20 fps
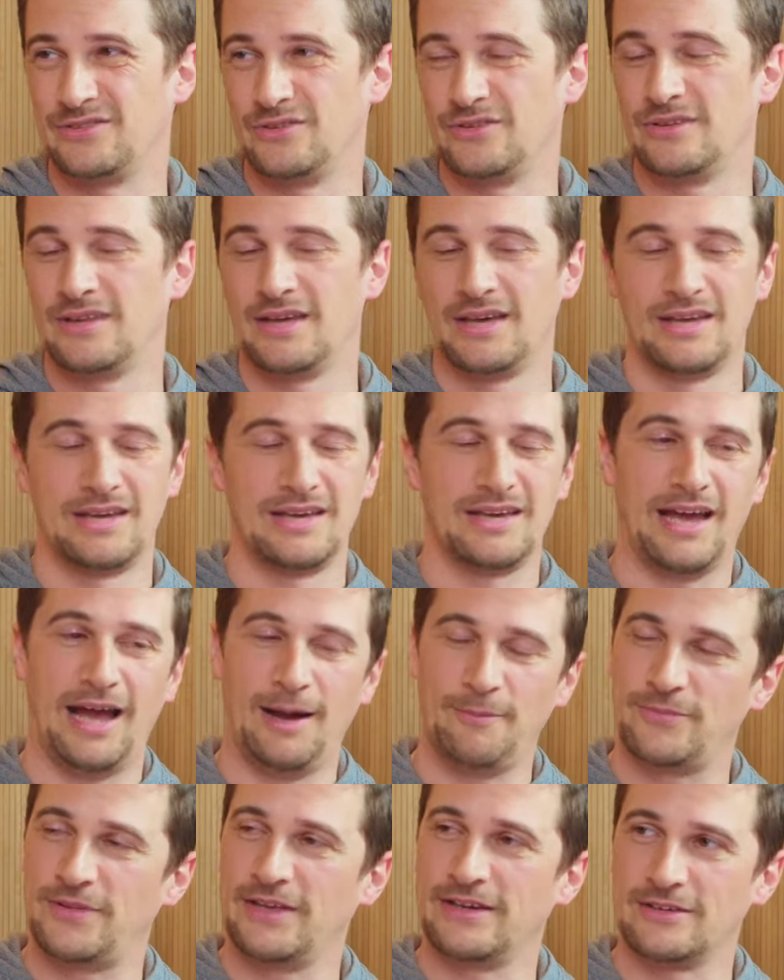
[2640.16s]
an
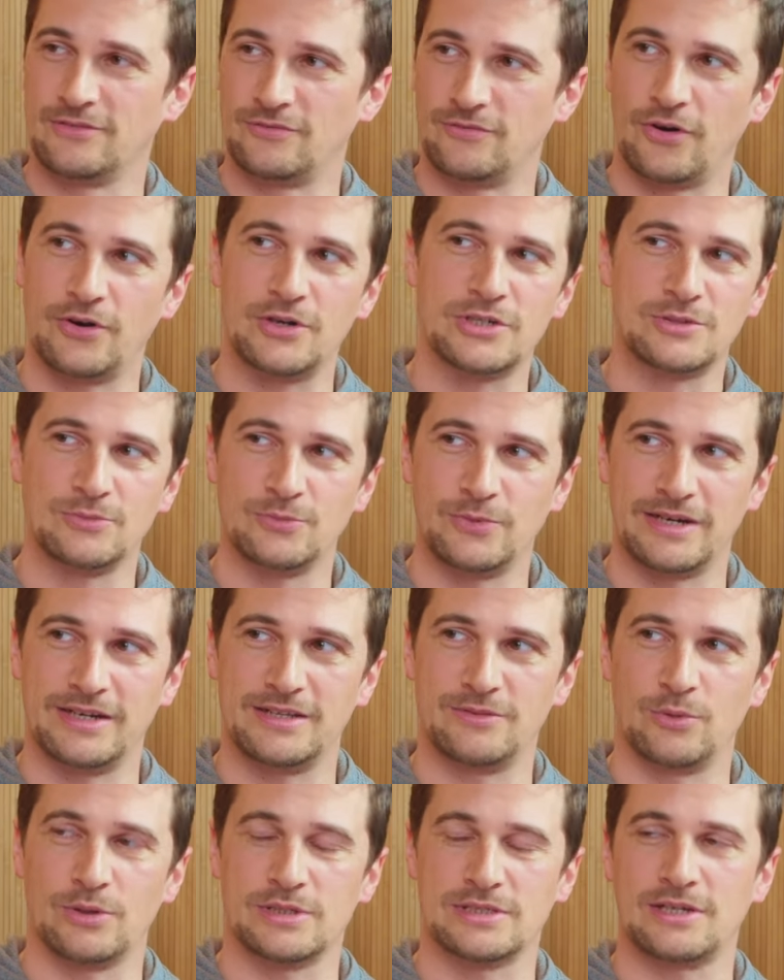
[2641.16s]
updated version when
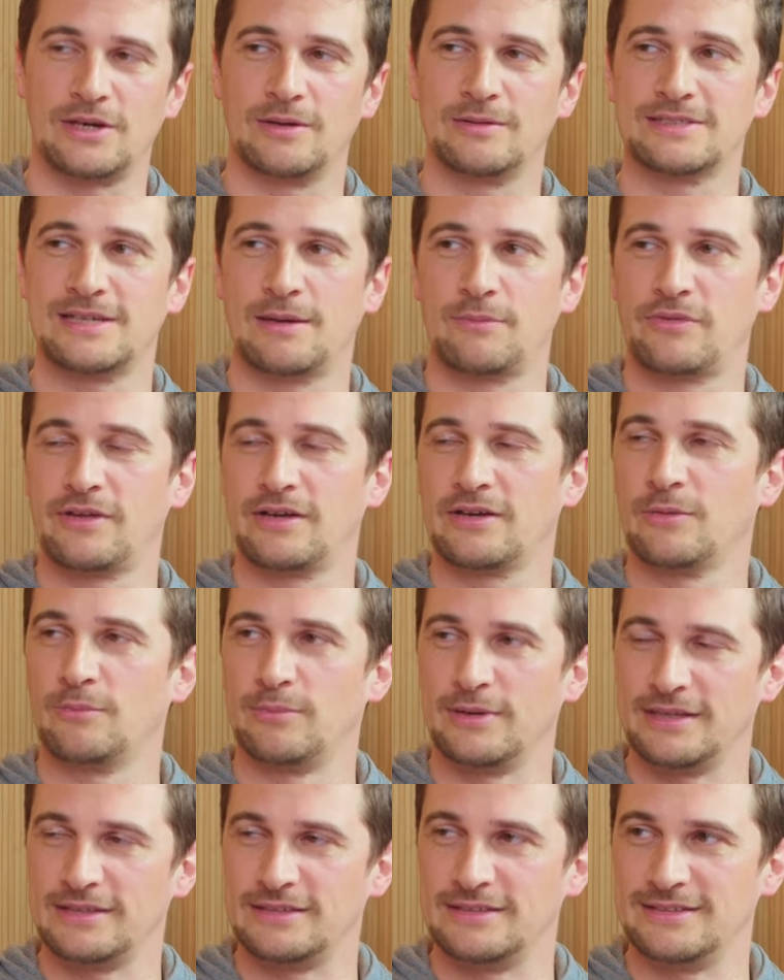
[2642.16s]
it was something
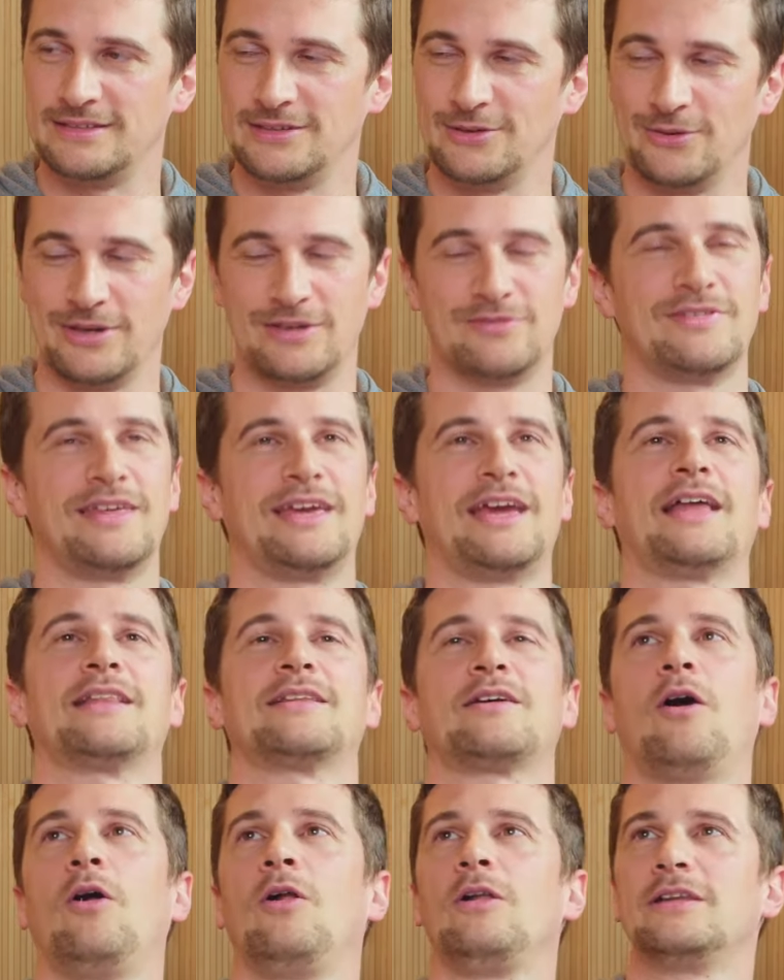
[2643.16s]
completely new. If they
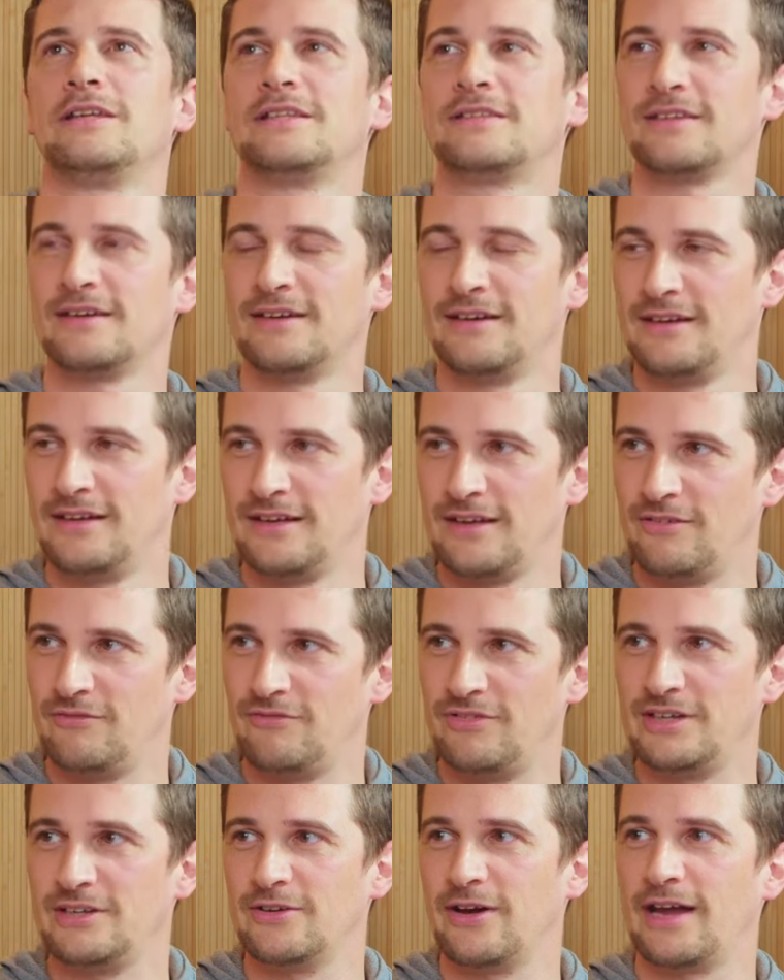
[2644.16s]
had called it
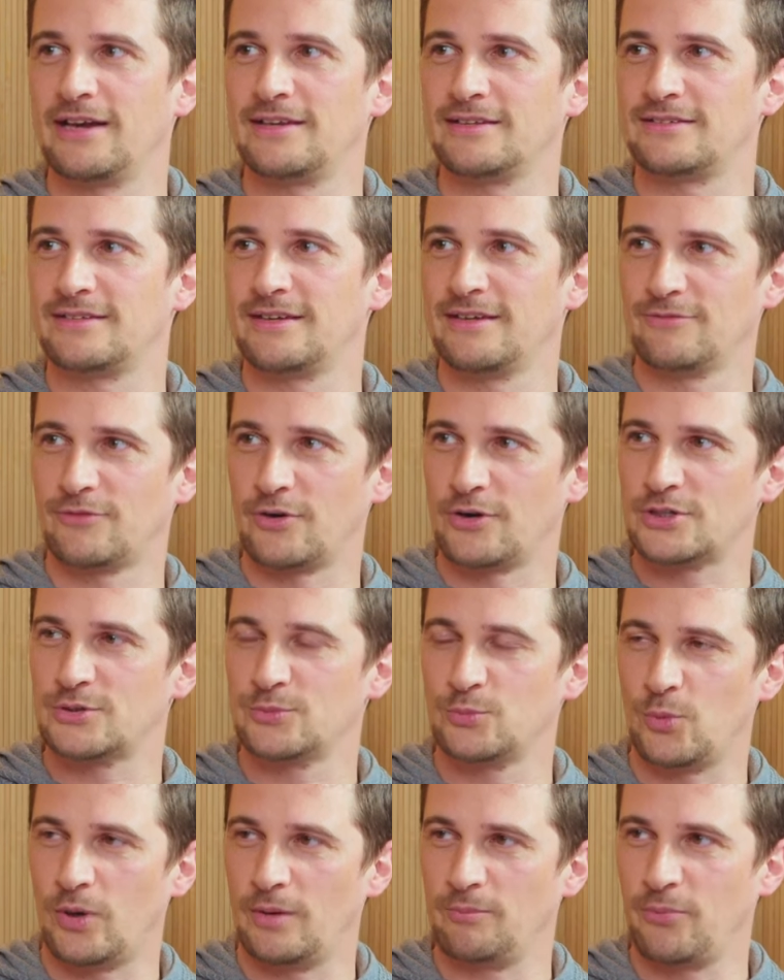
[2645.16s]
video editing
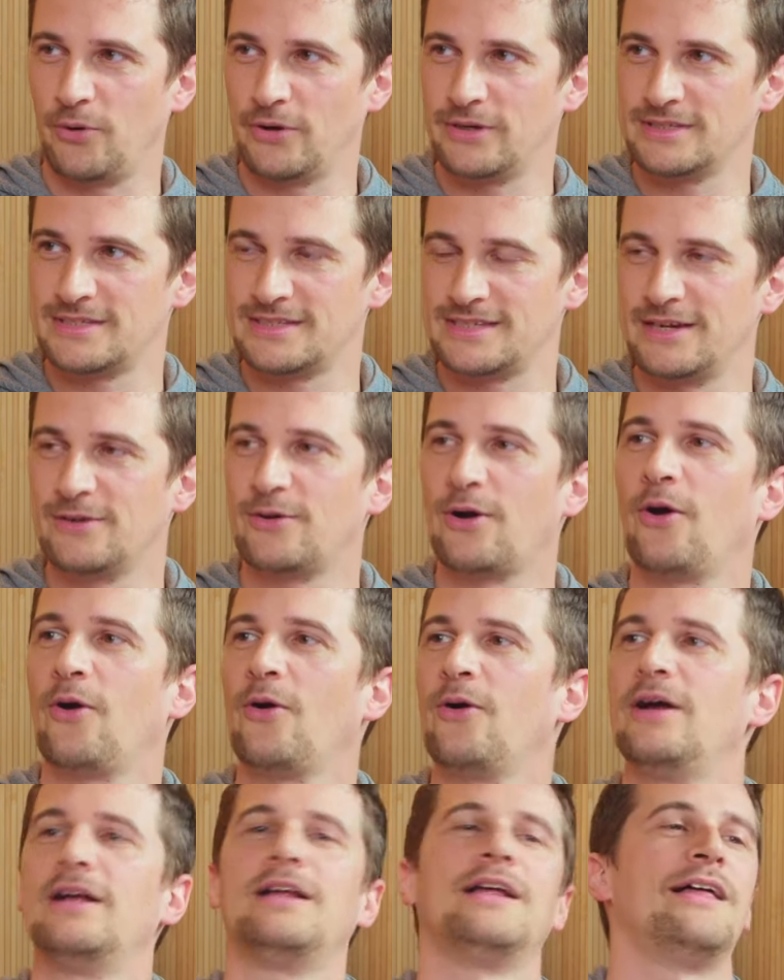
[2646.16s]
version
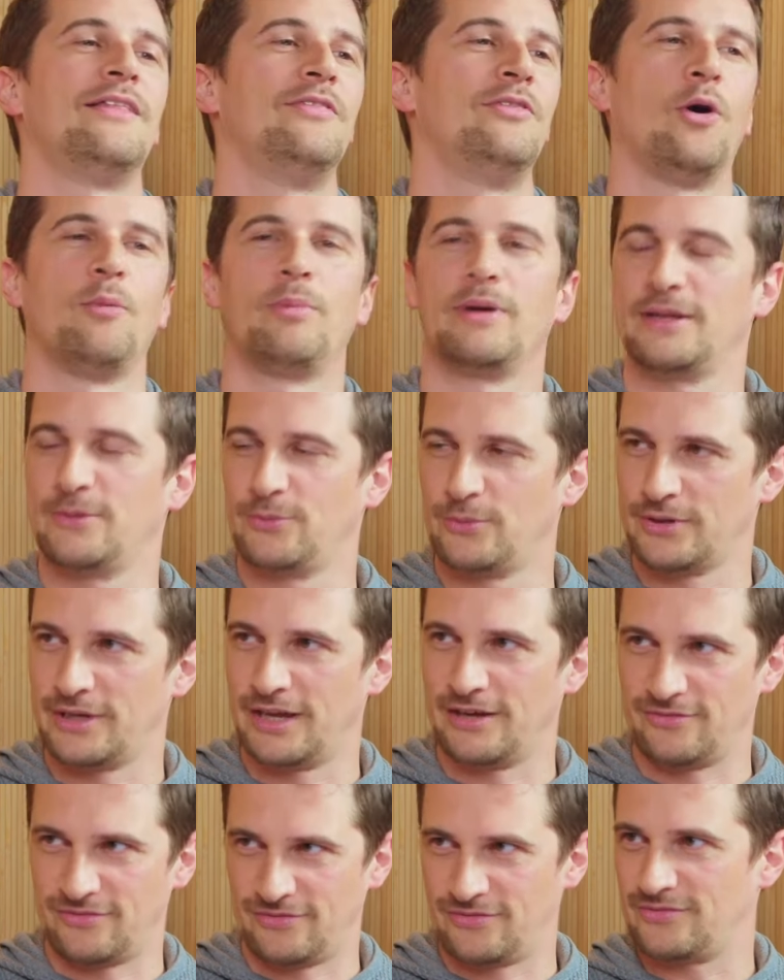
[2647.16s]
1.0, nobody would
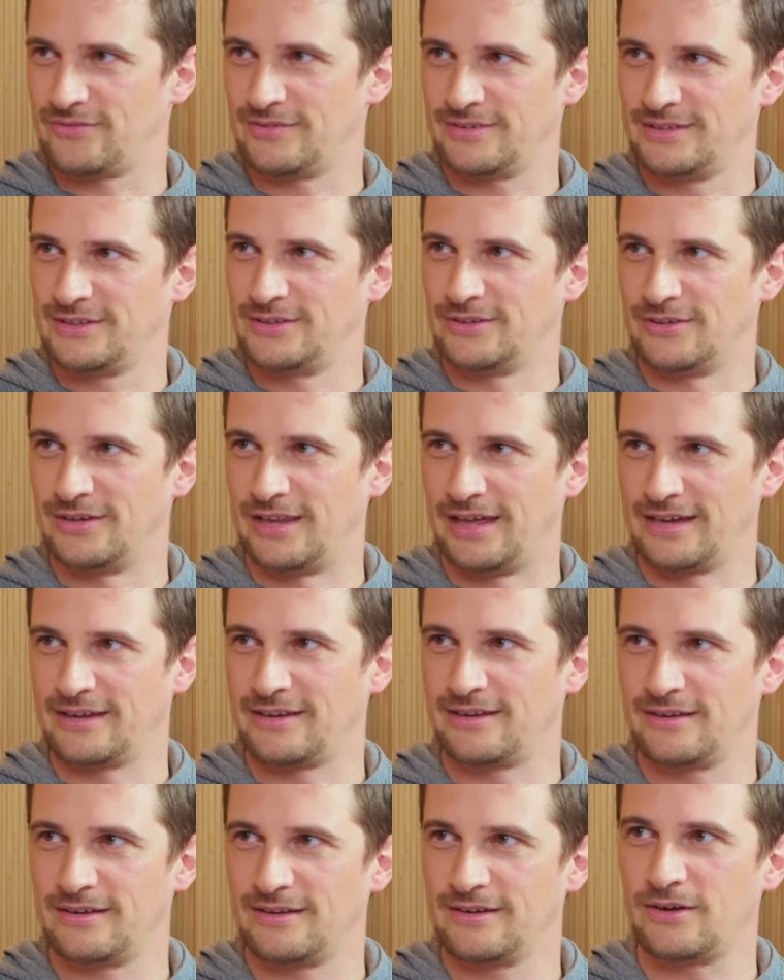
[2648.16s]
have, you know, like
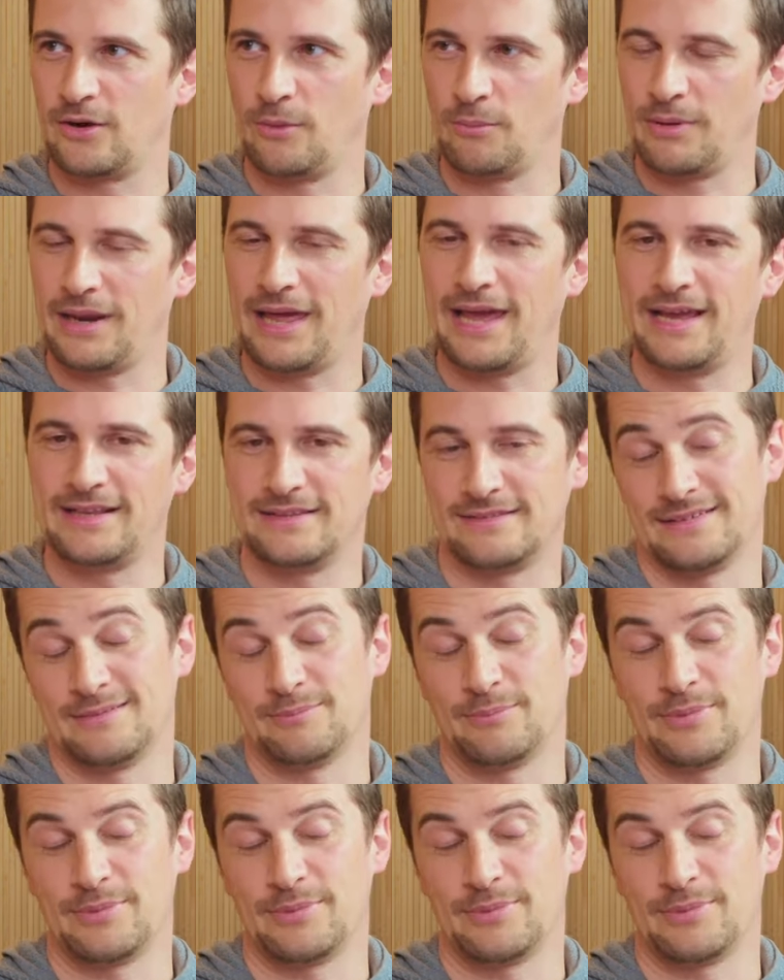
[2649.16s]
complained. complained.